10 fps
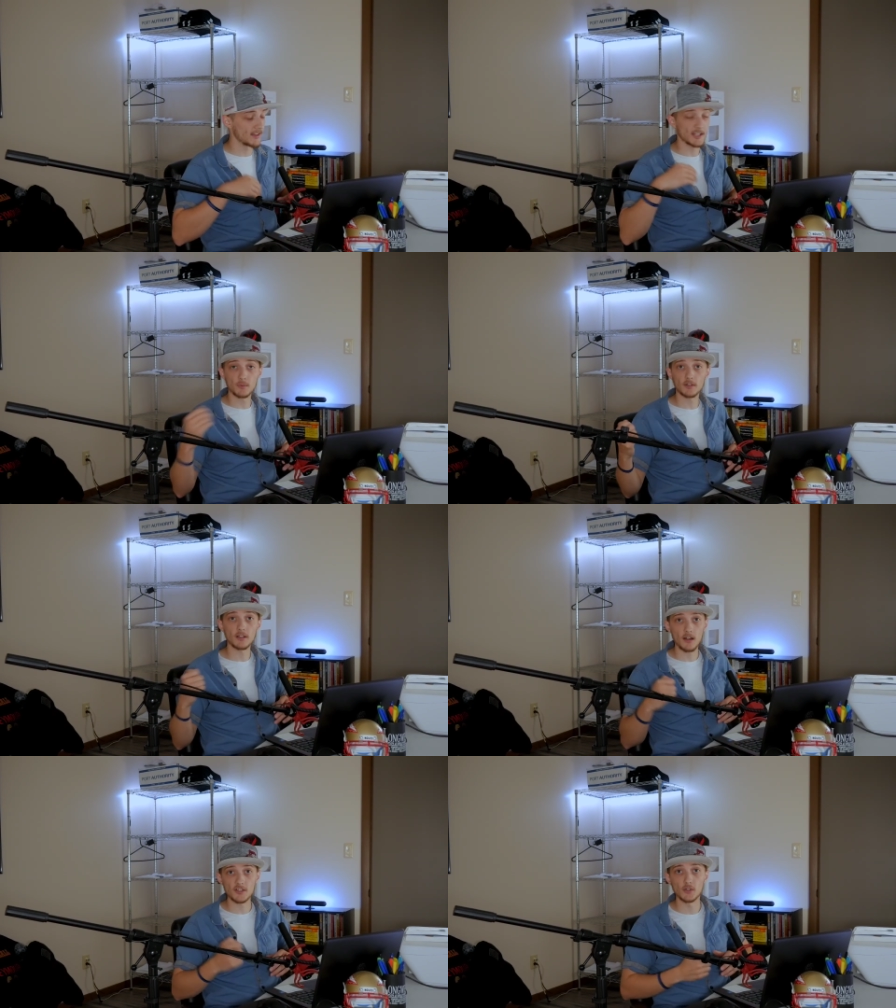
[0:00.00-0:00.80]
That's where
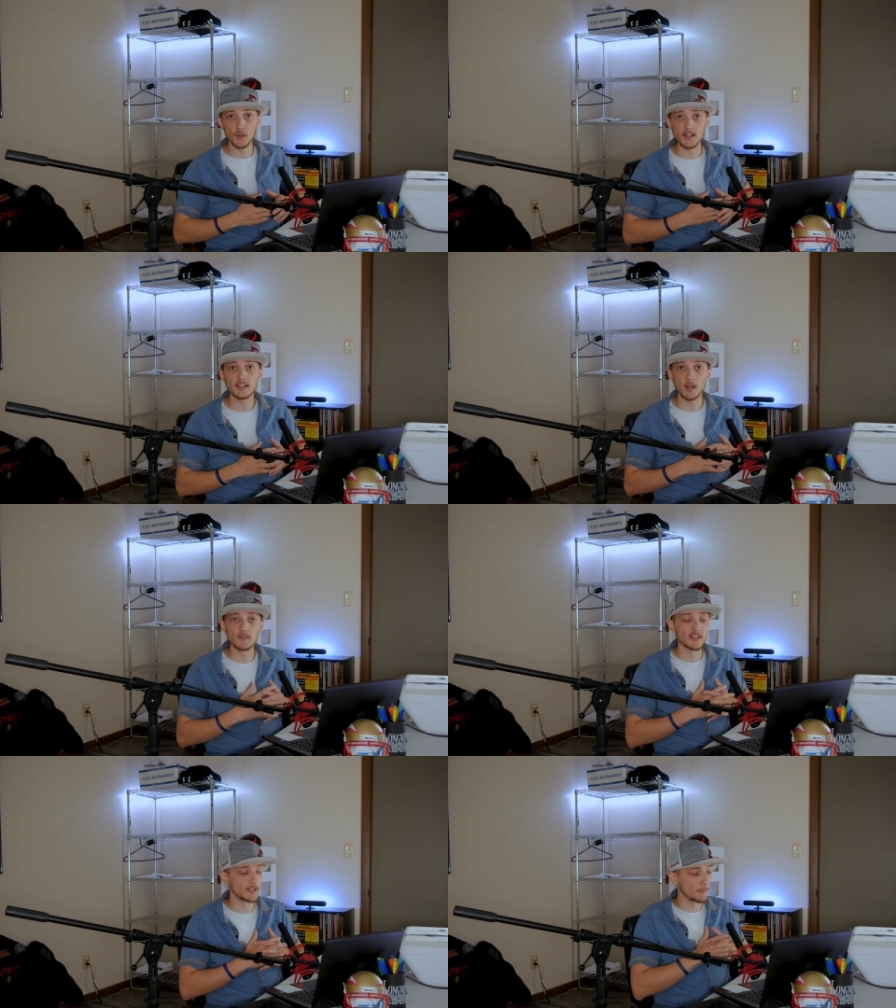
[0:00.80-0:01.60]
God's grace
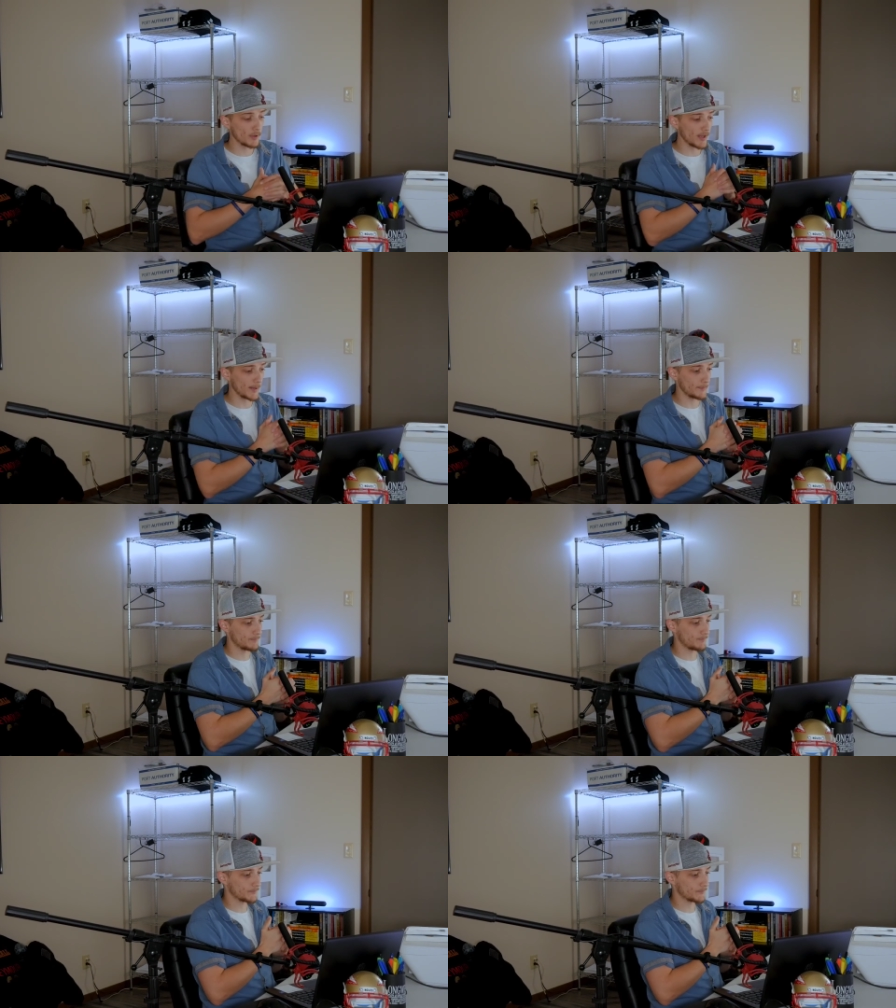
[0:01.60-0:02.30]
comes into play.